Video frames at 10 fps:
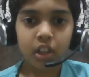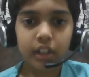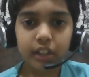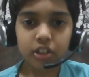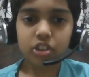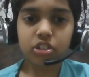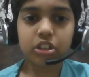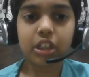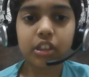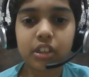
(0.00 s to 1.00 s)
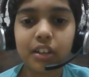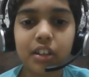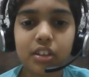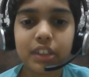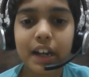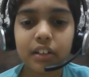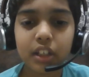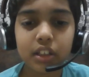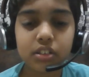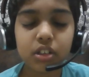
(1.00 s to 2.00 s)
interesting thing is that the
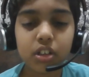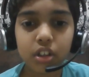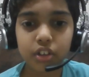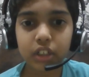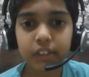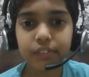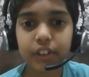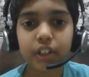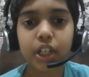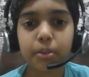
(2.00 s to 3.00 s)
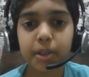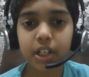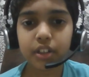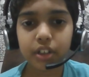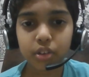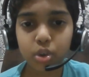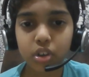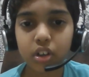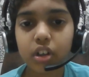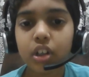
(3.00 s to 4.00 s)
engine doesn't even recommend the
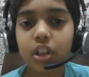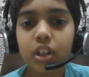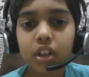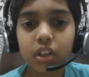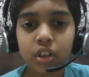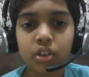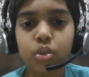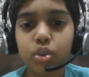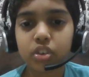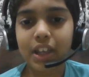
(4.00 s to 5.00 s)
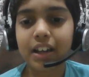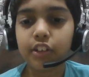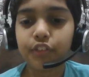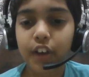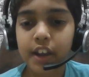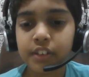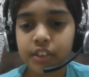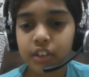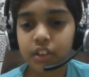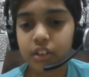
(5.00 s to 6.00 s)
rook
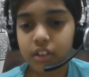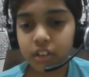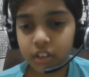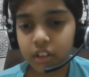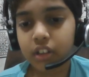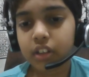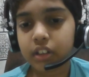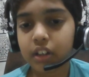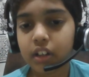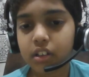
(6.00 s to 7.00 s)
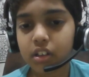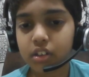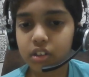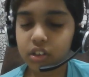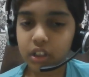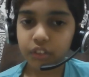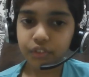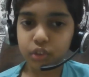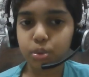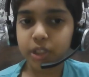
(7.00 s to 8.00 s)
sacrifice. Yeah,
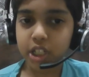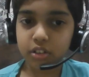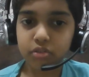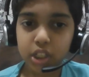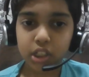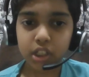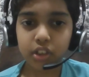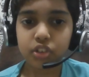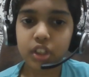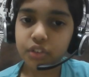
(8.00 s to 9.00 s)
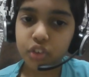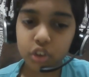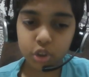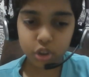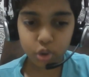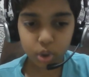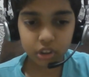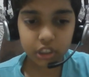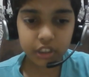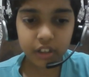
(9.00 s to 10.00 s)
if you played queen takes g4, you're
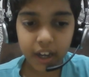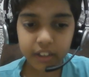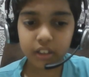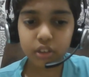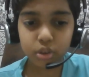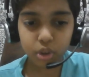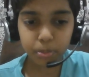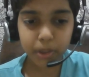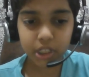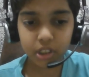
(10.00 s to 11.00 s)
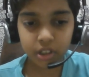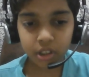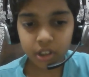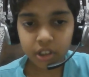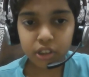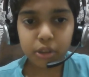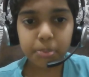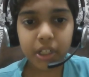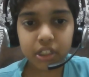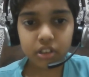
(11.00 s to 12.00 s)
totally right, and you're
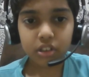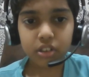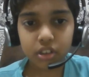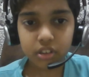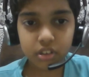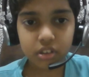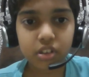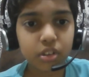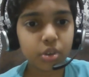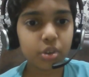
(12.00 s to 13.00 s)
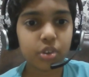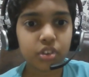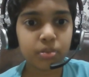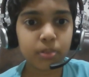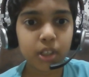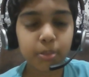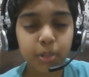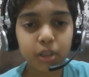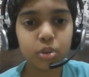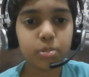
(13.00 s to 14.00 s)
better than those
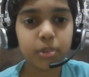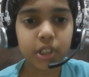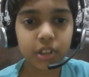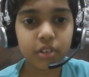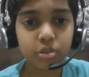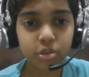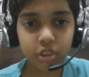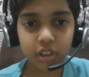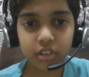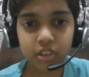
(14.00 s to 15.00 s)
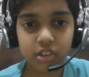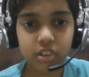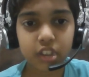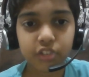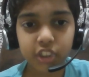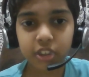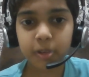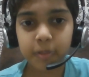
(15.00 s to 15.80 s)
people who played rook takes h7,